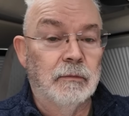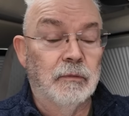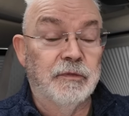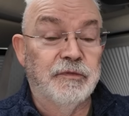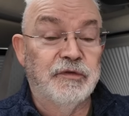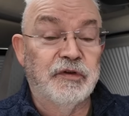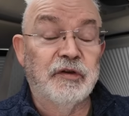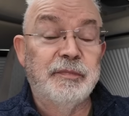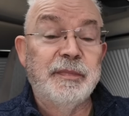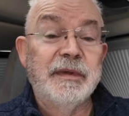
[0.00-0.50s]

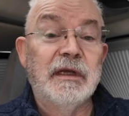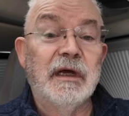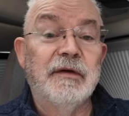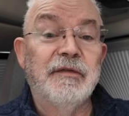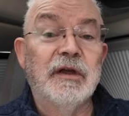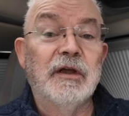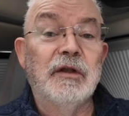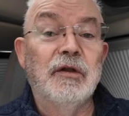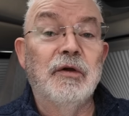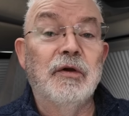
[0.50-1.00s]
We've just been
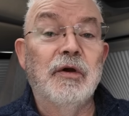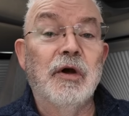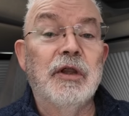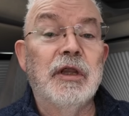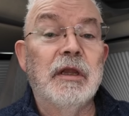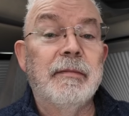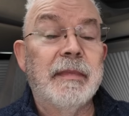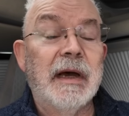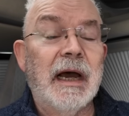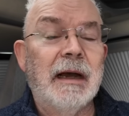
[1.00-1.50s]
having a look
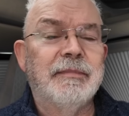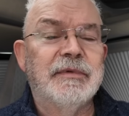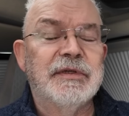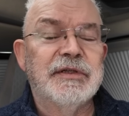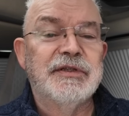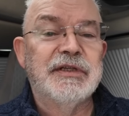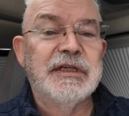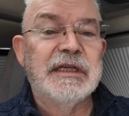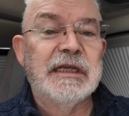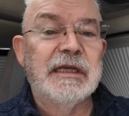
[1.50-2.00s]
on the map
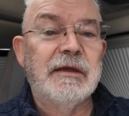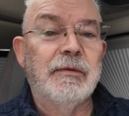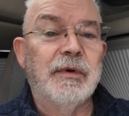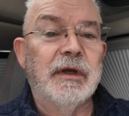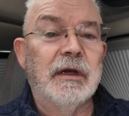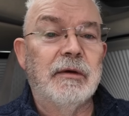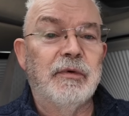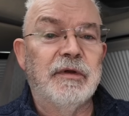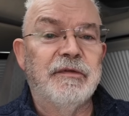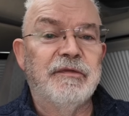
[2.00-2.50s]
to see
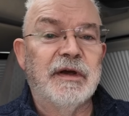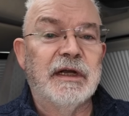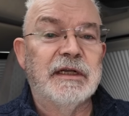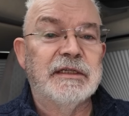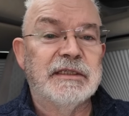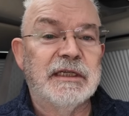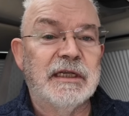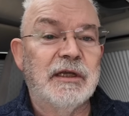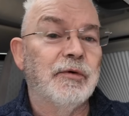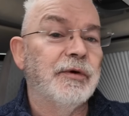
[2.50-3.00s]
where we
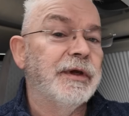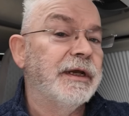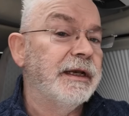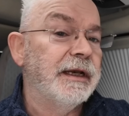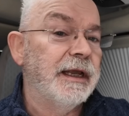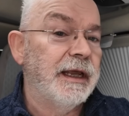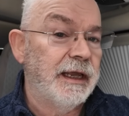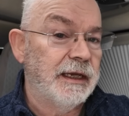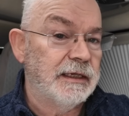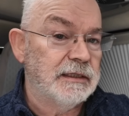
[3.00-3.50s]
fancy
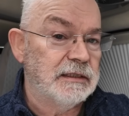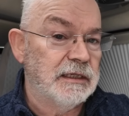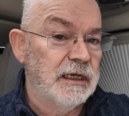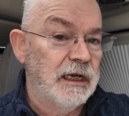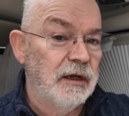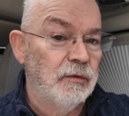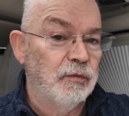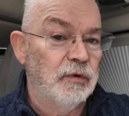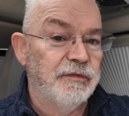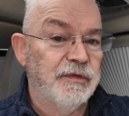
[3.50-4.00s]
going next.
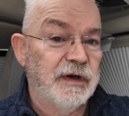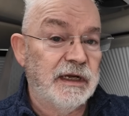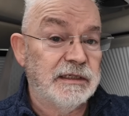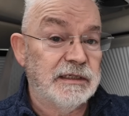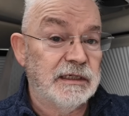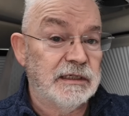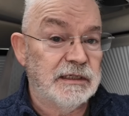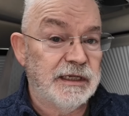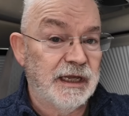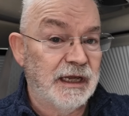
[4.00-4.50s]
We
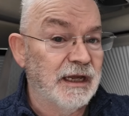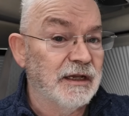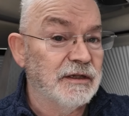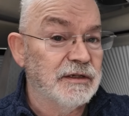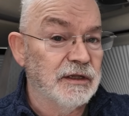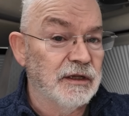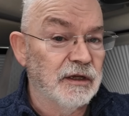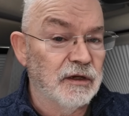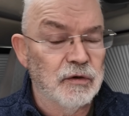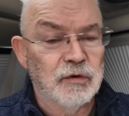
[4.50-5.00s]
fancy sticking
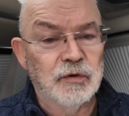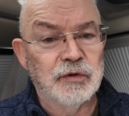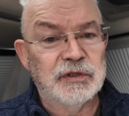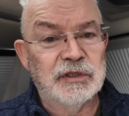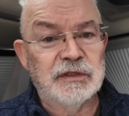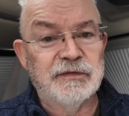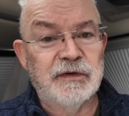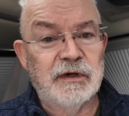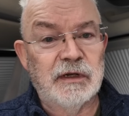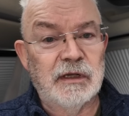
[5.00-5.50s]
to the
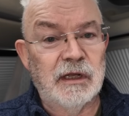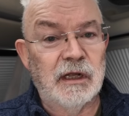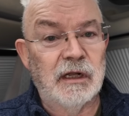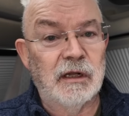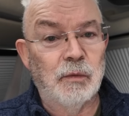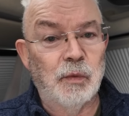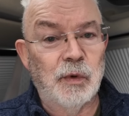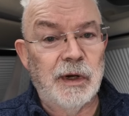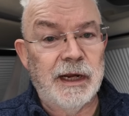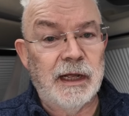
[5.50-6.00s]
coast for a
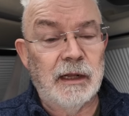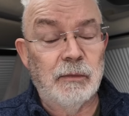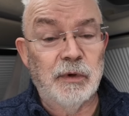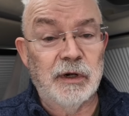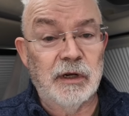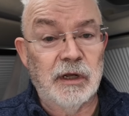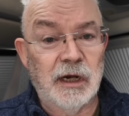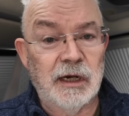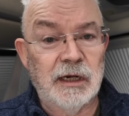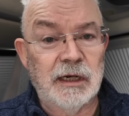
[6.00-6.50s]
little while.
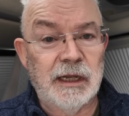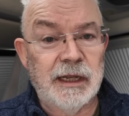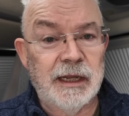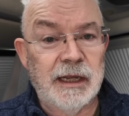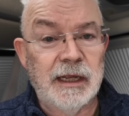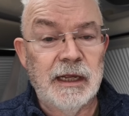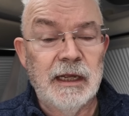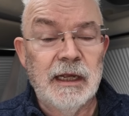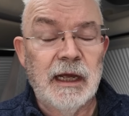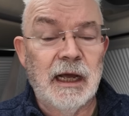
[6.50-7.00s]
We're
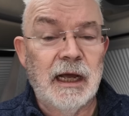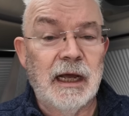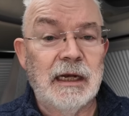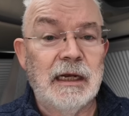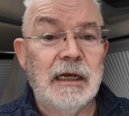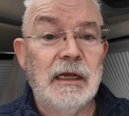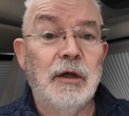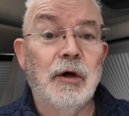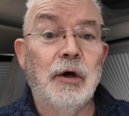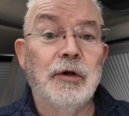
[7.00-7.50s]
currently
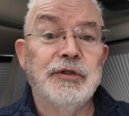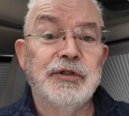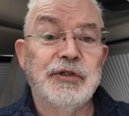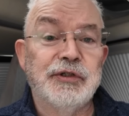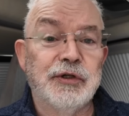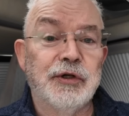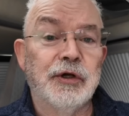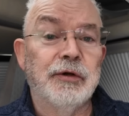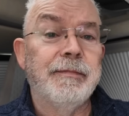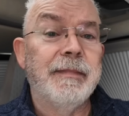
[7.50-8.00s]
at
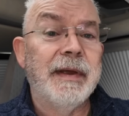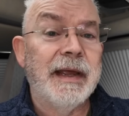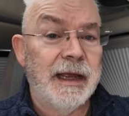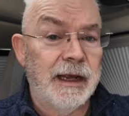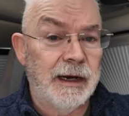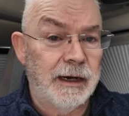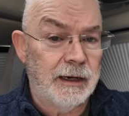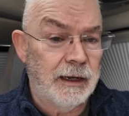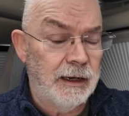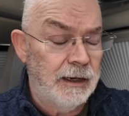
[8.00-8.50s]

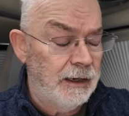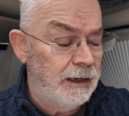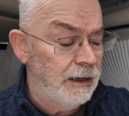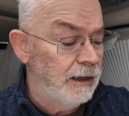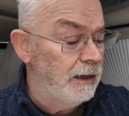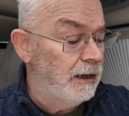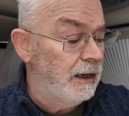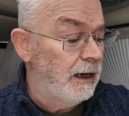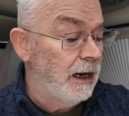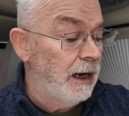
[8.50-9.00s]
Lion-sur-Mer,
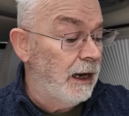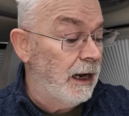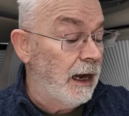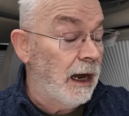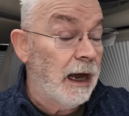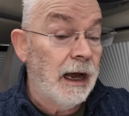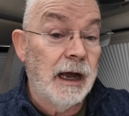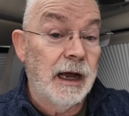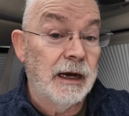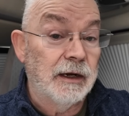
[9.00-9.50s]

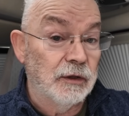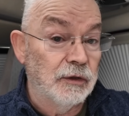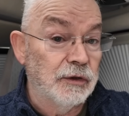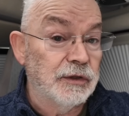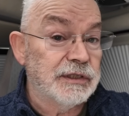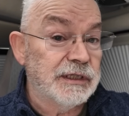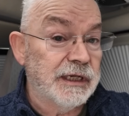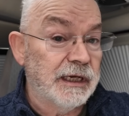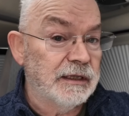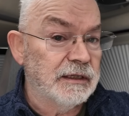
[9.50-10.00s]
and it
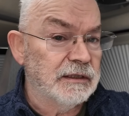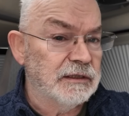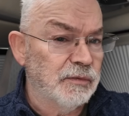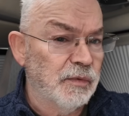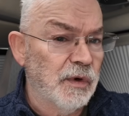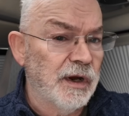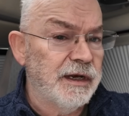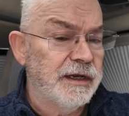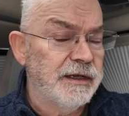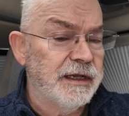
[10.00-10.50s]
looks like there's
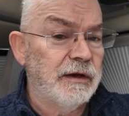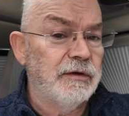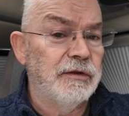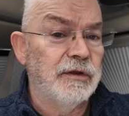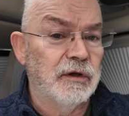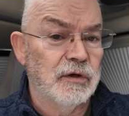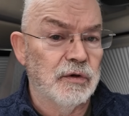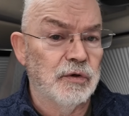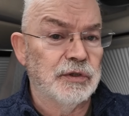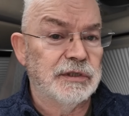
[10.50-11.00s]
one
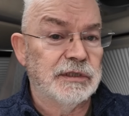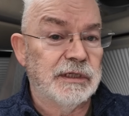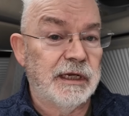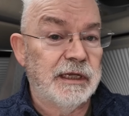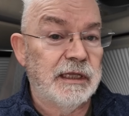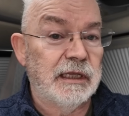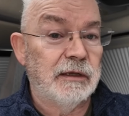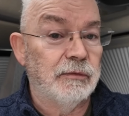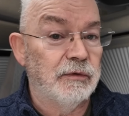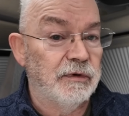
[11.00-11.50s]
down the
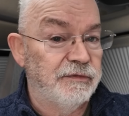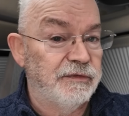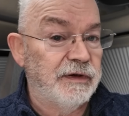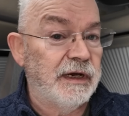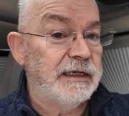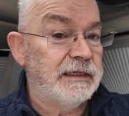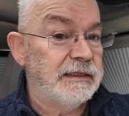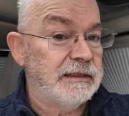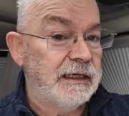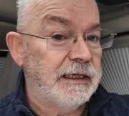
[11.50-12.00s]
coastline that we
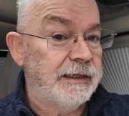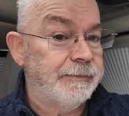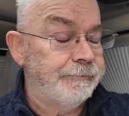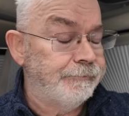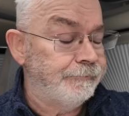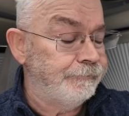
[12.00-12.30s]
fancy.